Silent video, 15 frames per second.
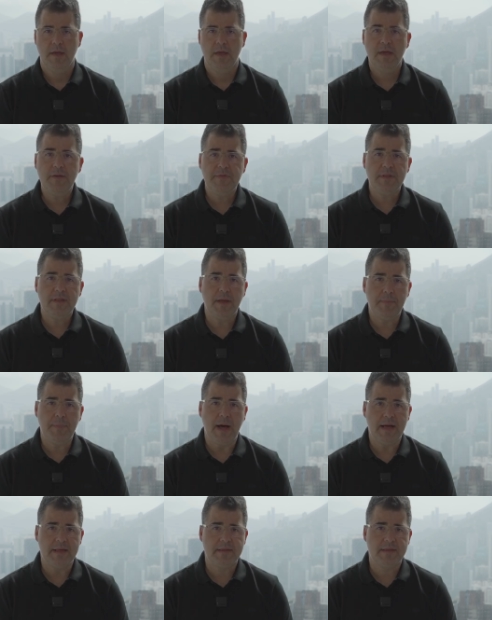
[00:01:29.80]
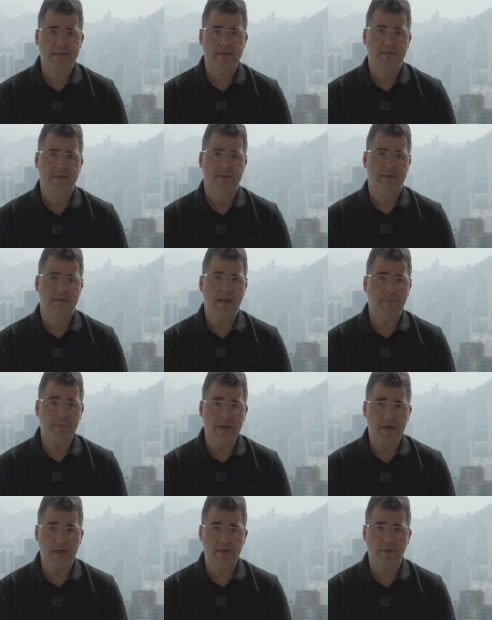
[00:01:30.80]
If in the past, the
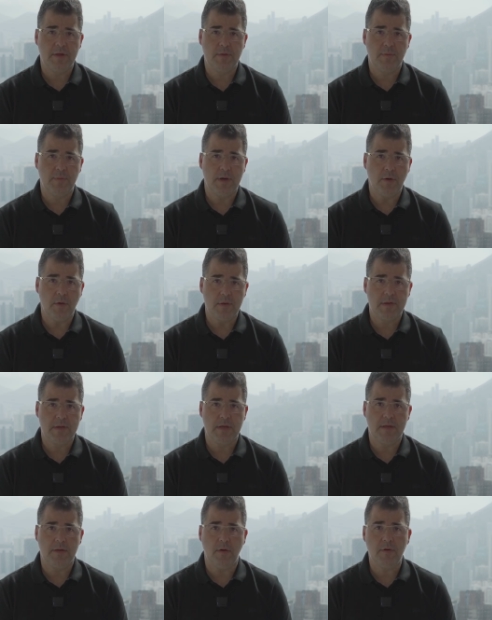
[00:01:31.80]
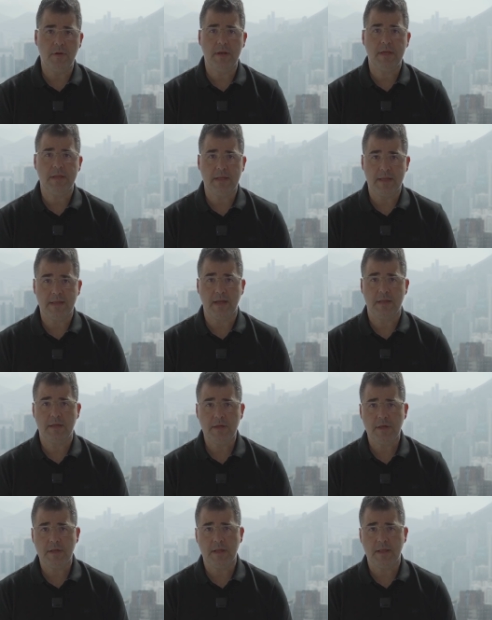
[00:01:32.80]
applications were hosted only in the
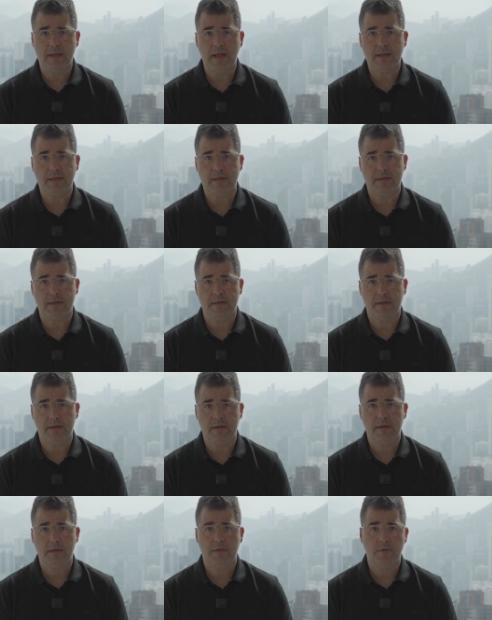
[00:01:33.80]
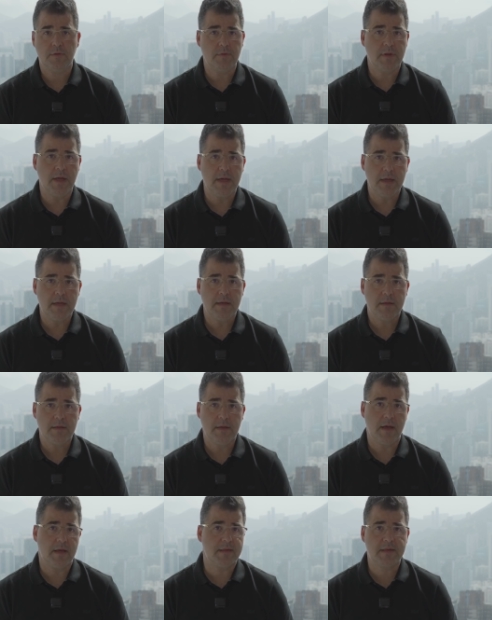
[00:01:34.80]
traditional data center, today
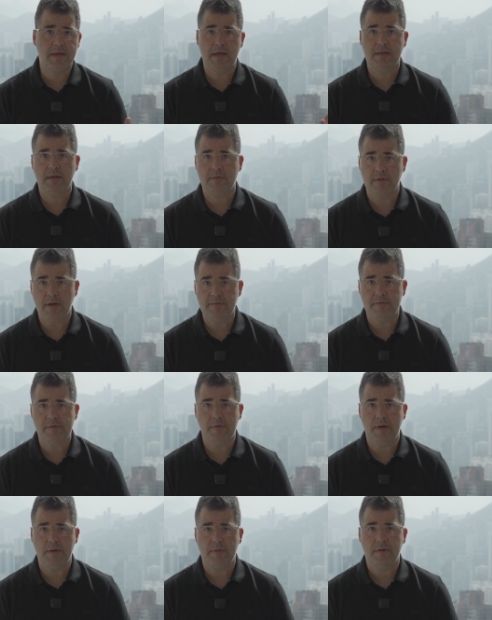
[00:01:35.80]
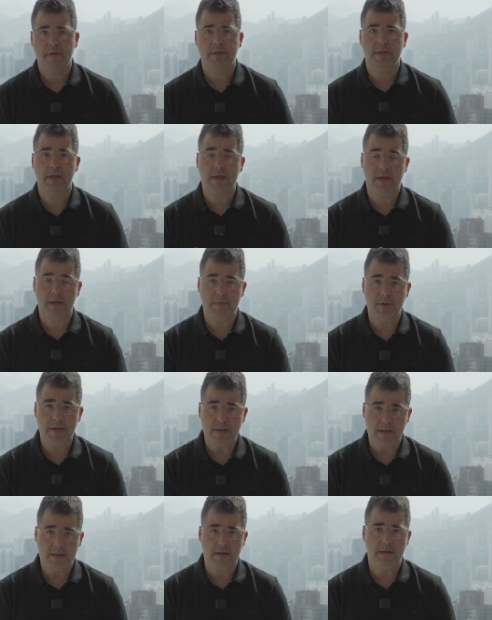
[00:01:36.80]
they are scattered everywhere. They can be
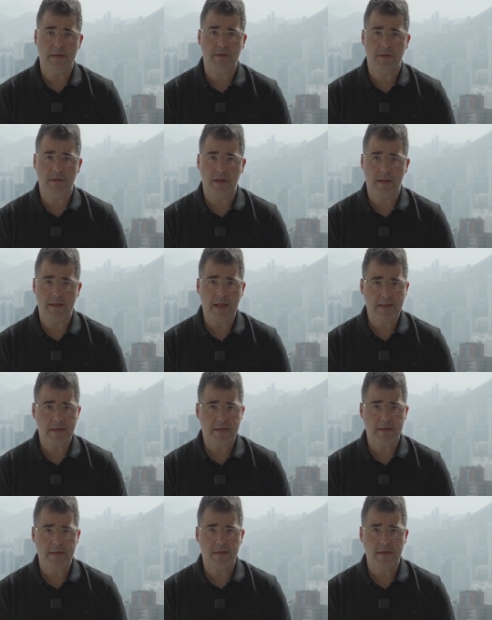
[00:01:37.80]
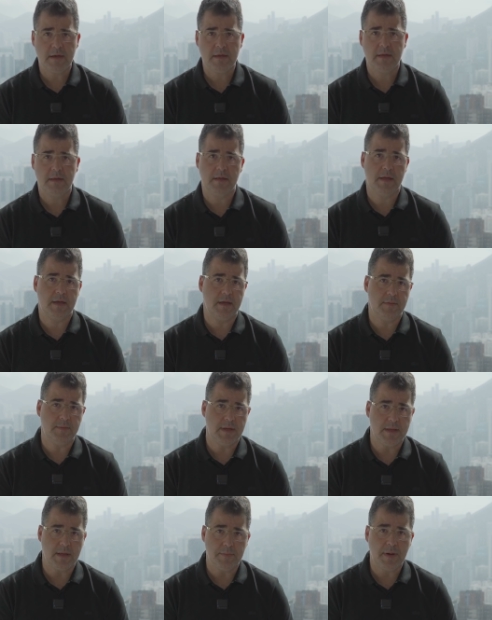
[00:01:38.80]
in the traditional data center, they can
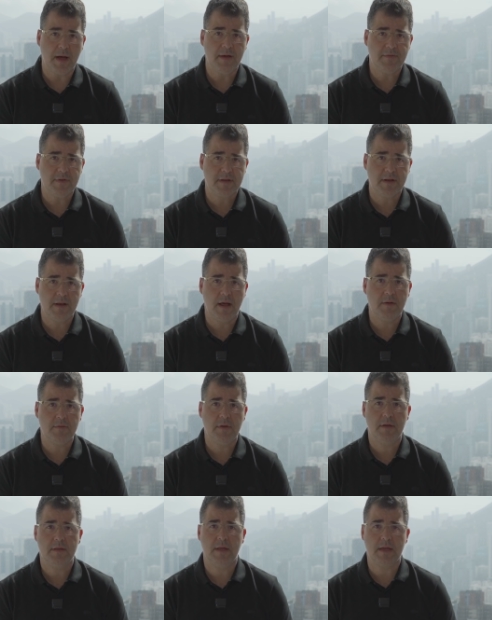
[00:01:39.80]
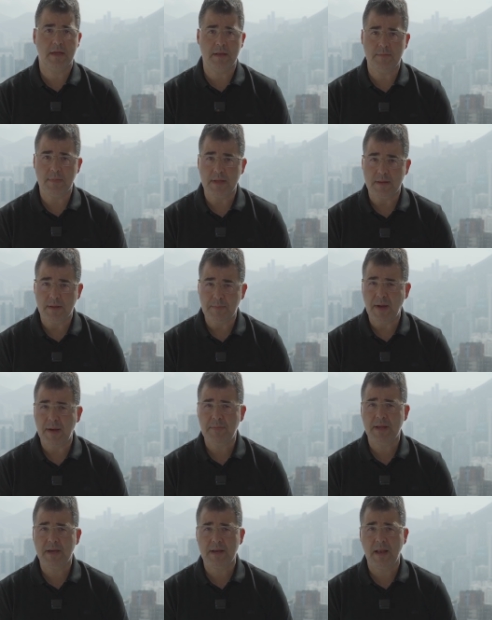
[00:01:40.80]
be in the private cloud, they can be in the
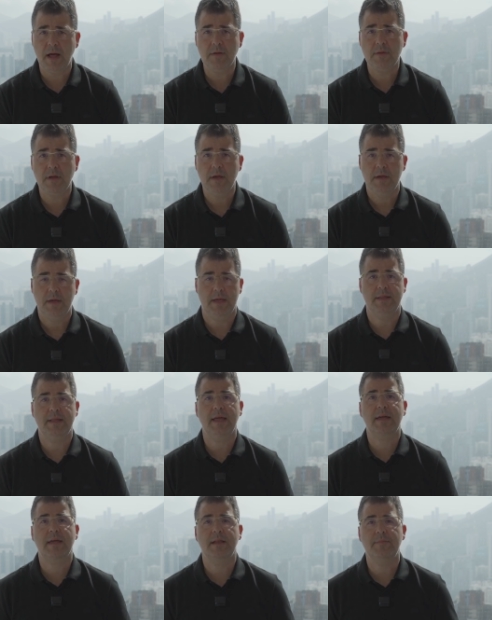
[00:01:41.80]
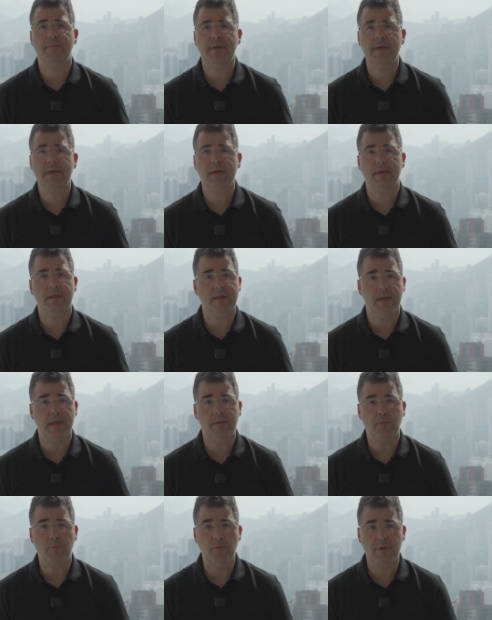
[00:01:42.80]
public cloud, and they can be in
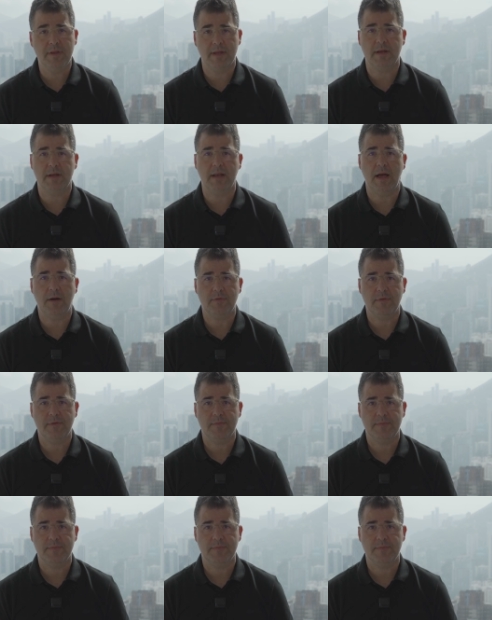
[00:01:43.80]
the multi-cloud.